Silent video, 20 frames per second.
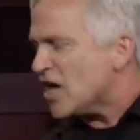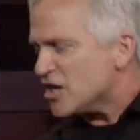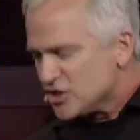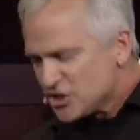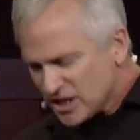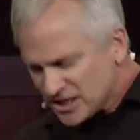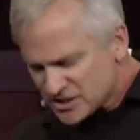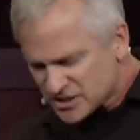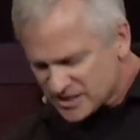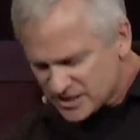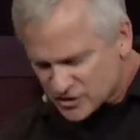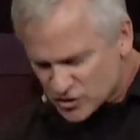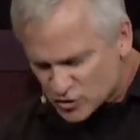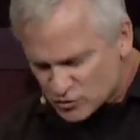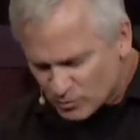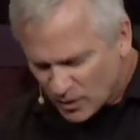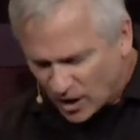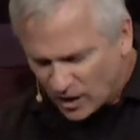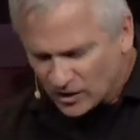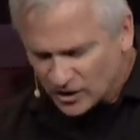Just as
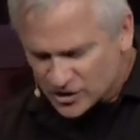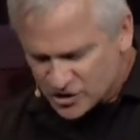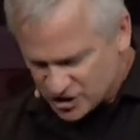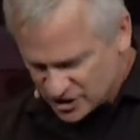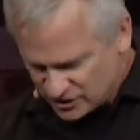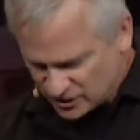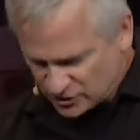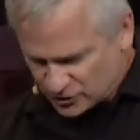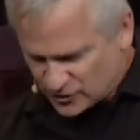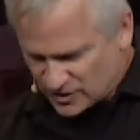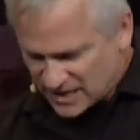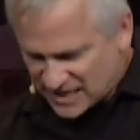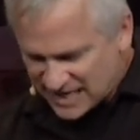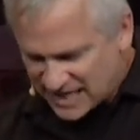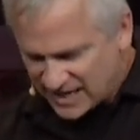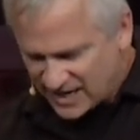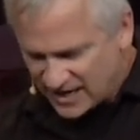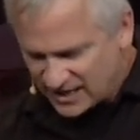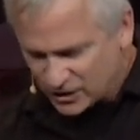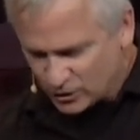smaller children
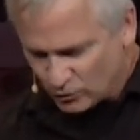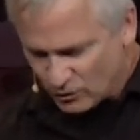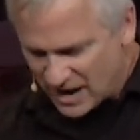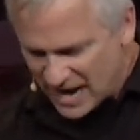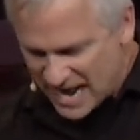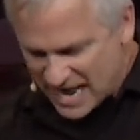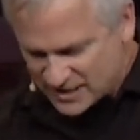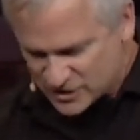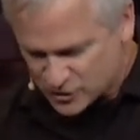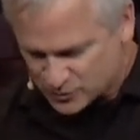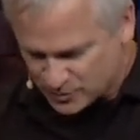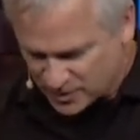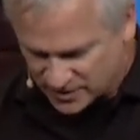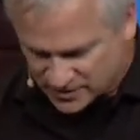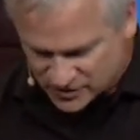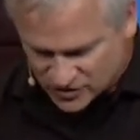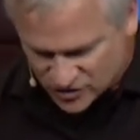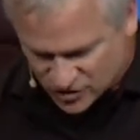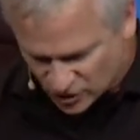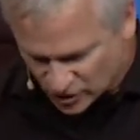cannot grasp
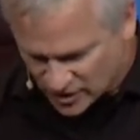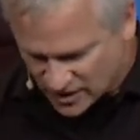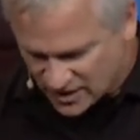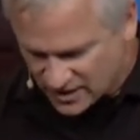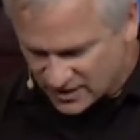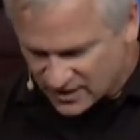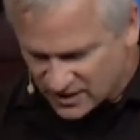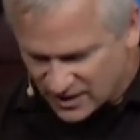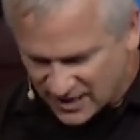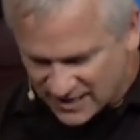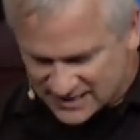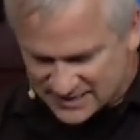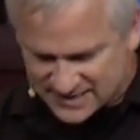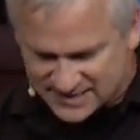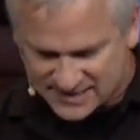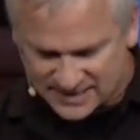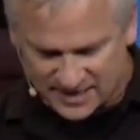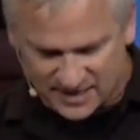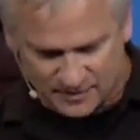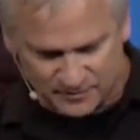certain
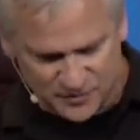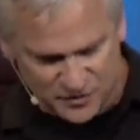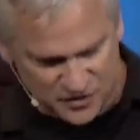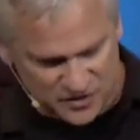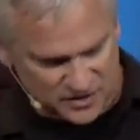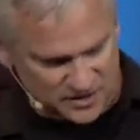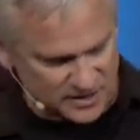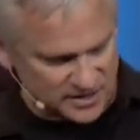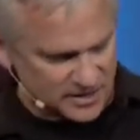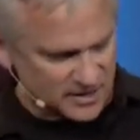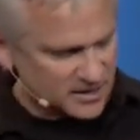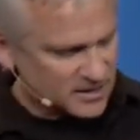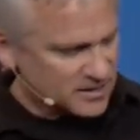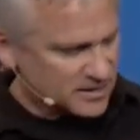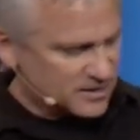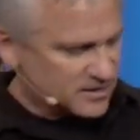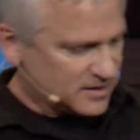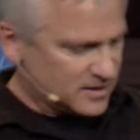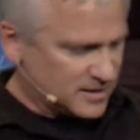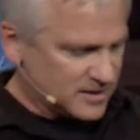concepts,
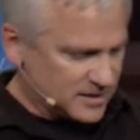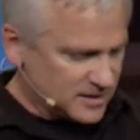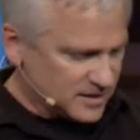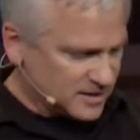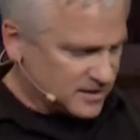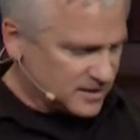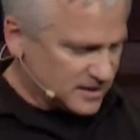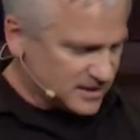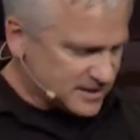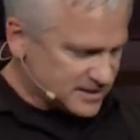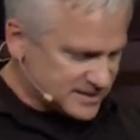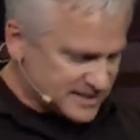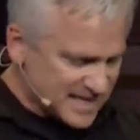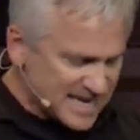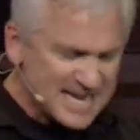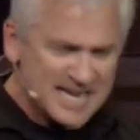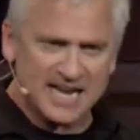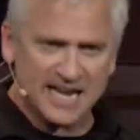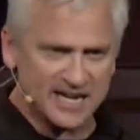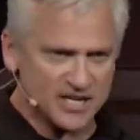
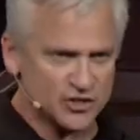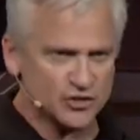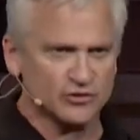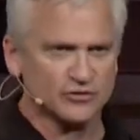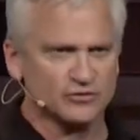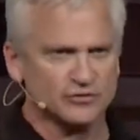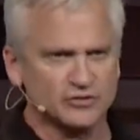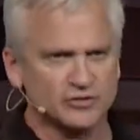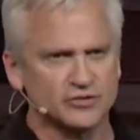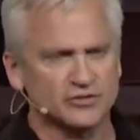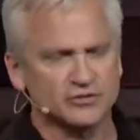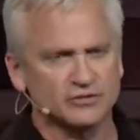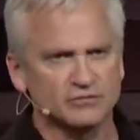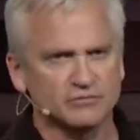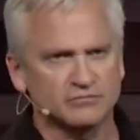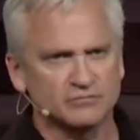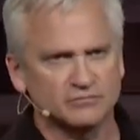teenagers